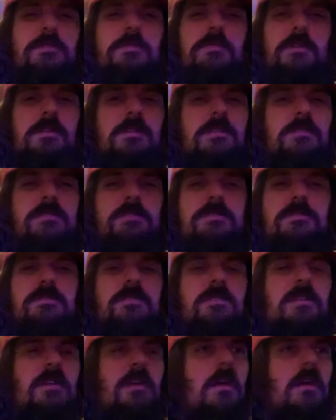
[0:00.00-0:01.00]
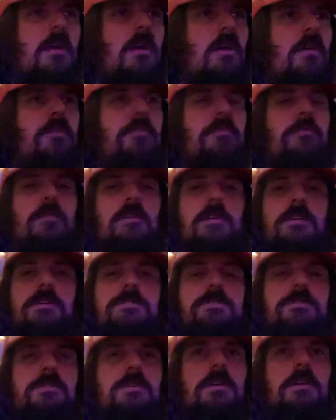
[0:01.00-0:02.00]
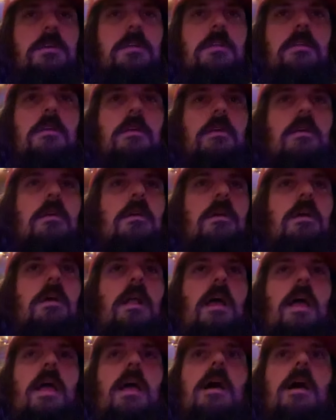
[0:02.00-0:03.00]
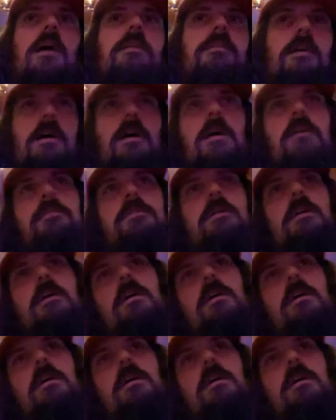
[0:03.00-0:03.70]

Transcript: fucking just scary, freaky shit. And I had to have it. I